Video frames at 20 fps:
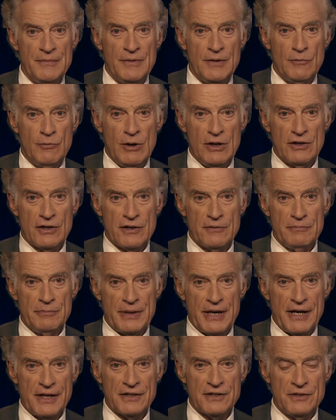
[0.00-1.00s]
Welcome
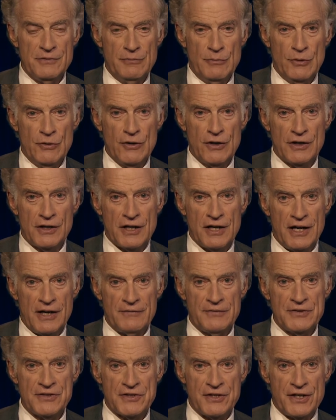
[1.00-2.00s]
back to more
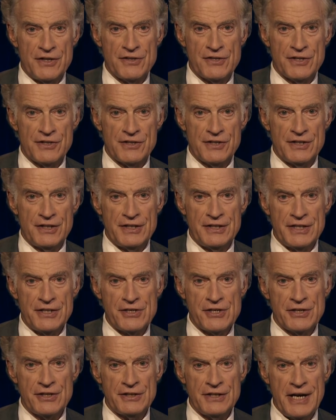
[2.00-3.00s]
Conversations in the
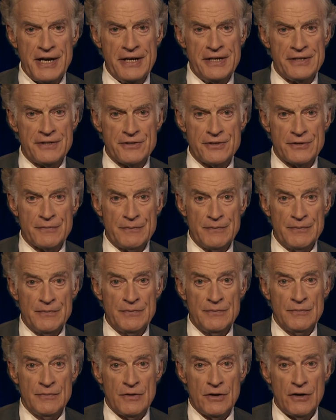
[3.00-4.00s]
Digital Age.
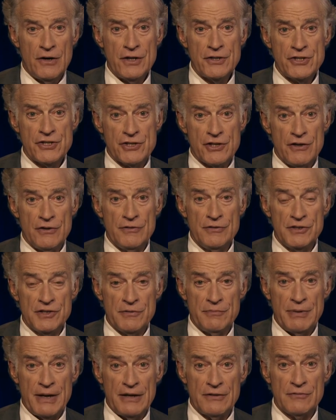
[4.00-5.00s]
Our show is
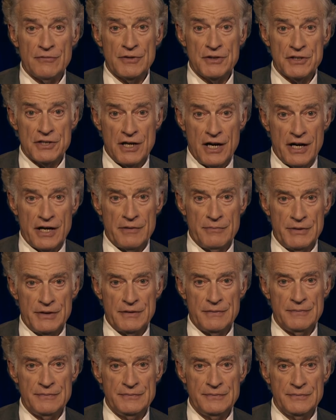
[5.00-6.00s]
about retirement.
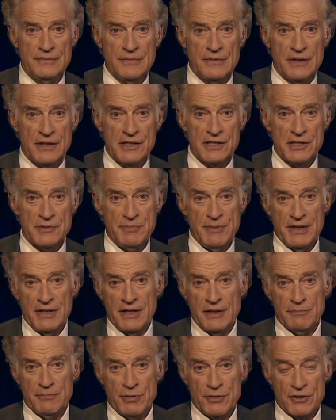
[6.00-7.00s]

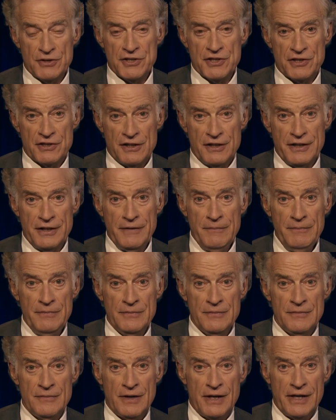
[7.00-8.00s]
Speaking personally,
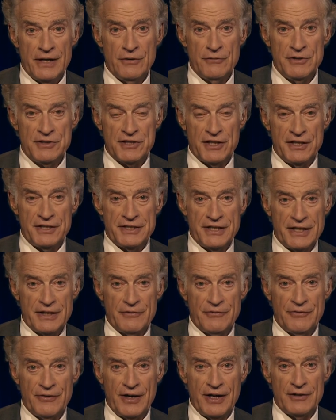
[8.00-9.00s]
I always
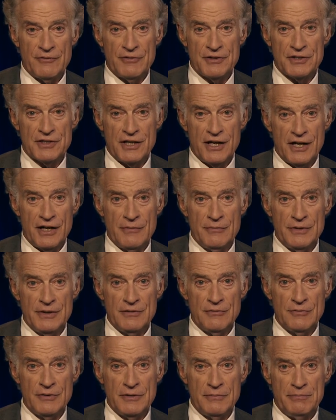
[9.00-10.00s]
identified
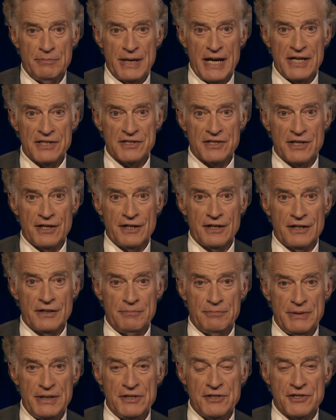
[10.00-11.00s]
retirement with basking on a
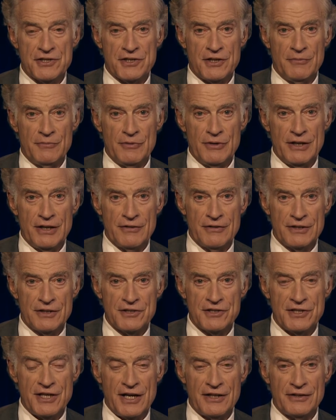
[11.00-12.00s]
beach somewhere in the
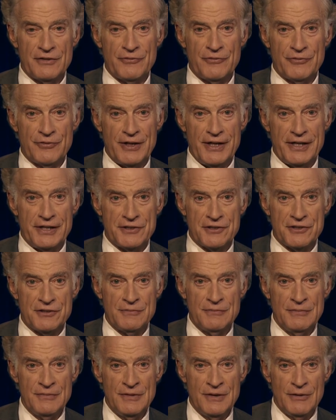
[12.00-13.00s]
south of France
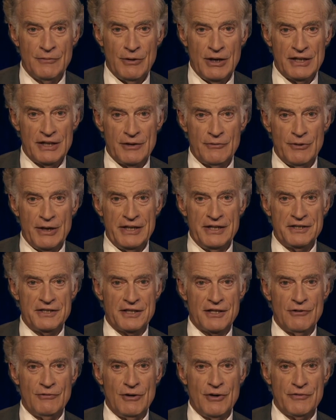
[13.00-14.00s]
while I waited to
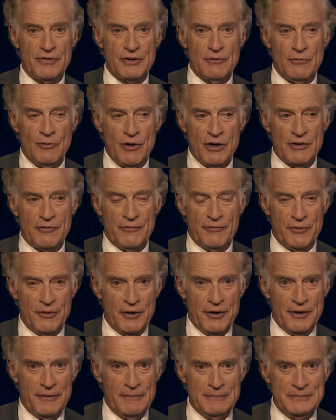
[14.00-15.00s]
go over the
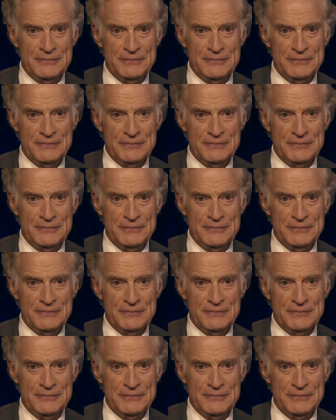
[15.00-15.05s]
waterfall.